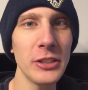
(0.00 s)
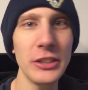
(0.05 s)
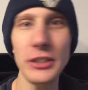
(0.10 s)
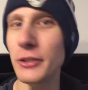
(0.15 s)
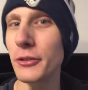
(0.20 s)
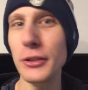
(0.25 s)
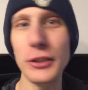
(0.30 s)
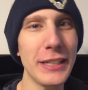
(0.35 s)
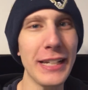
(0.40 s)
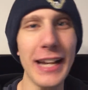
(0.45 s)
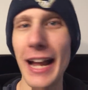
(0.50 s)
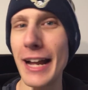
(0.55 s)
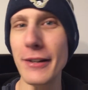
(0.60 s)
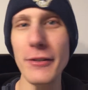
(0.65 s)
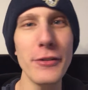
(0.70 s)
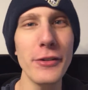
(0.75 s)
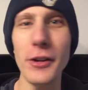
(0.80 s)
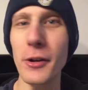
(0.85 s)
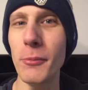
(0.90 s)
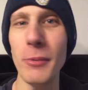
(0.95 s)
Seriously, I
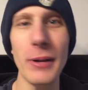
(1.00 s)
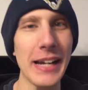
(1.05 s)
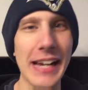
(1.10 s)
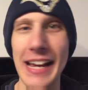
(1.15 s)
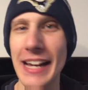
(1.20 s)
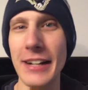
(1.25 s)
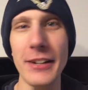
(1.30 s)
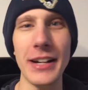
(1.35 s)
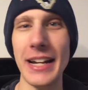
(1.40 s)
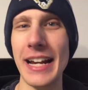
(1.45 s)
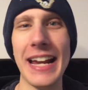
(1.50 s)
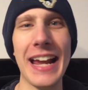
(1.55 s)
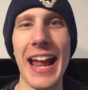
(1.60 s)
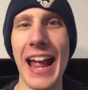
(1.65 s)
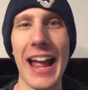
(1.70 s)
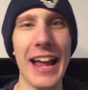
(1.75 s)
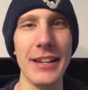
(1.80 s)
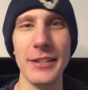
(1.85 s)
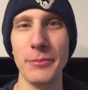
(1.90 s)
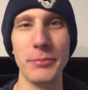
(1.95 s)
don't know what anger he
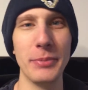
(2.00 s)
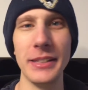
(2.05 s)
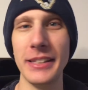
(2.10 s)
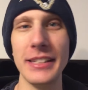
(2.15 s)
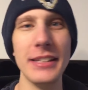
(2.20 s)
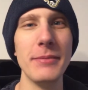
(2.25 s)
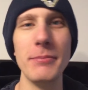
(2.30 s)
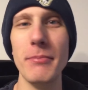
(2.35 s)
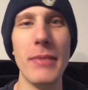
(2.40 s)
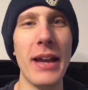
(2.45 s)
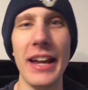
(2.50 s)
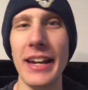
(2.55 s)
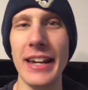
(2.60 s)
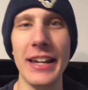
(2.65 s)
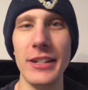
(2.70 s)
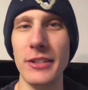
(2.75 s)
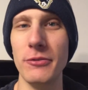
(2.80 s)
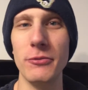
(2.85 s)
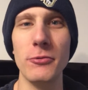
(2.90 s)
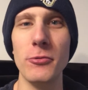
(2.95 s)
has, but this man
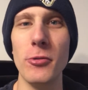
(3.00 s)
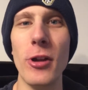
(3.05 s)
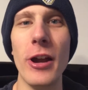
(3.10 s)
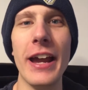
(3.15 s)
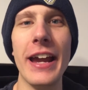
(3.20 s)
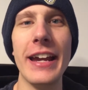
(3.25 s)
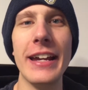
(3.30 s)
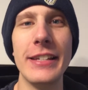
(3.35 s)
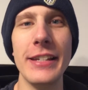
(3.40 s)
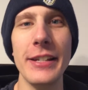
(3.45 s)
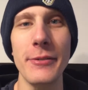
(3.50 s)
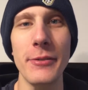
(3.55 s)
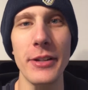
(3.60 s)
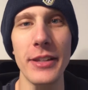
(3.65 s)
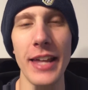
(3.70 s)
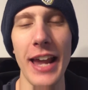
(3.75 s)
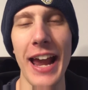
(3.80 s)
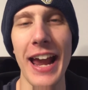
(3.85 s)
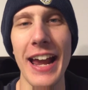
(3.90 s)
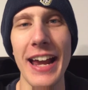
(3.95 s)
is raging
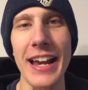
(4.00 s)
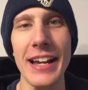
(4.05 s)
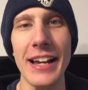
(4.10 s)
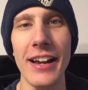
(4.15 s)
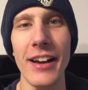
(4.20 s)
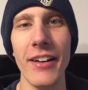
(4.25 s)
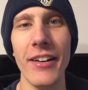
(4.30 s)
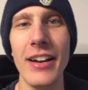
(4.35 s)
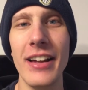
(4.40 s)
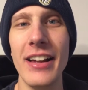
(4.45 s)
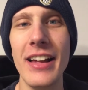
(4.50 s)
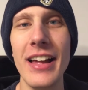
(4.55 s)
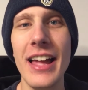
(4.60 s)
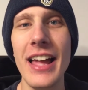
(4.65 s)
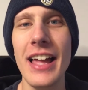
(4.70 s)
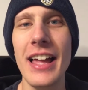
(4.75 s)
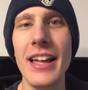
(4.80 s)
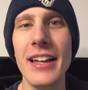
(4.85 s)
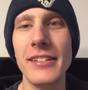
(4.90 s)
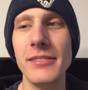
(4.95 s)
with anger.
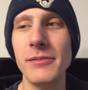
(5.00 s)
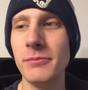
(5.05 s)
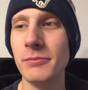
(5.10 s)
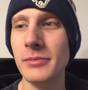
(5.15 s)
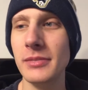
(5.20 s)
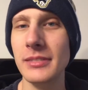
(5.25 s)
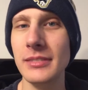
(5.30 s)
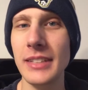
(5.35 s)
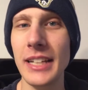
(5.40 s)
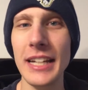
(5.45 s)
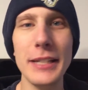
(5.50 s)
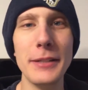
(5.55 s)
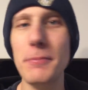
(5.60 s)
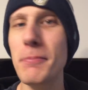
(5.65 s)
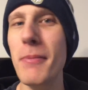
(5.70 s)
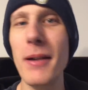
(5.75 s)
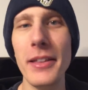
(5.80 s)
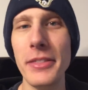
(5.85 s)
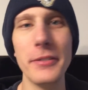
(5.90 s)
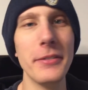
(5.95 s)
His
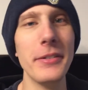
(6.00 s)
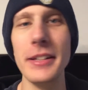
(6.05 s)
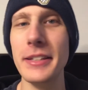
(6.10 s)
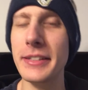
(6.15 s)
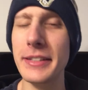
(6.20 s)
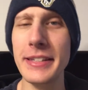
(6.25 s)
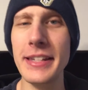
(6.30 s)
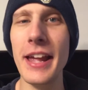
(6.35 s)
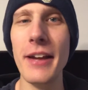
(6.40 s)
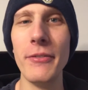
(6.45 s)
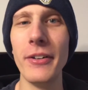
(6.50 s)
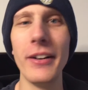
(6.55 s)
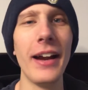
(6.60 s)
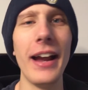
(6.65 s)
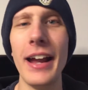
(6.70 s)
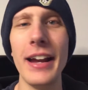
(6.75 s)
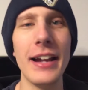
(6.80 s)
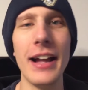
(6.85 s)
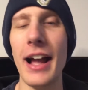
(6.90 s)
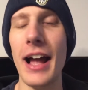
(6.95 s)
mother has never
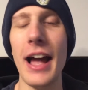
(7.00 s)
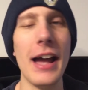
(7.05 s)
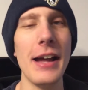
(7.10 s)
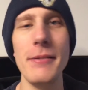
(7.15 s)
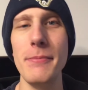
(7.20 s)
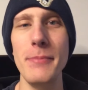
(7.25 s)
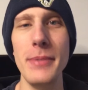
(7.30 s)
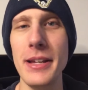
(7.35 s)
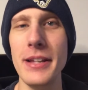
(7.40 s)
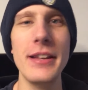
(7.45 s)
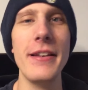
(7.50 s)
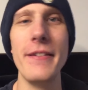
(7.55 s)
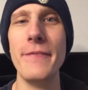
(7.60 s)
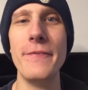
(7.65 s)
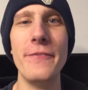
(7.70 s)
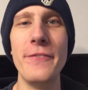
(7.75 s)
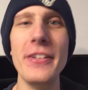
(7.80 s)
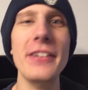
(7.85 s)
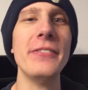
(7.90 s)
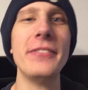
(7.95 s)
had a hot meal in
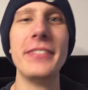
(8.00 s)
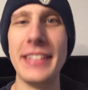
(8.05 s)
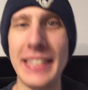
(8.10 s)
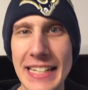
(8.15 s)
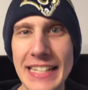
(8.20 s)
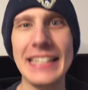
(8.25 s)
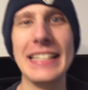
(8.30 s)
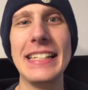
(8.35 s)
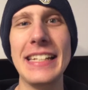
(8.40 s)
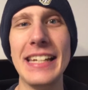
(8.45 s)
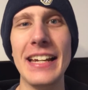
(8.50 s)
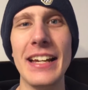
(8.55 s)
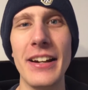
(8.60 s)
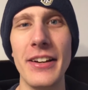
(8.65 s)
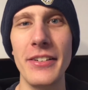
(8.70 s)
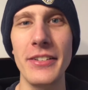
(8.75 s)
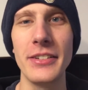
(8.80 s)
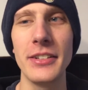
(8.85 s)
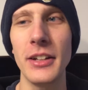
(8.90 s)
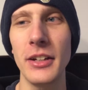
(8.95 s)
15
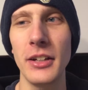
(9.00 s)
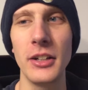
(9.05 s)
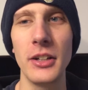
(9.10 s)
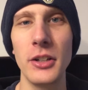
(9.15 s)
years.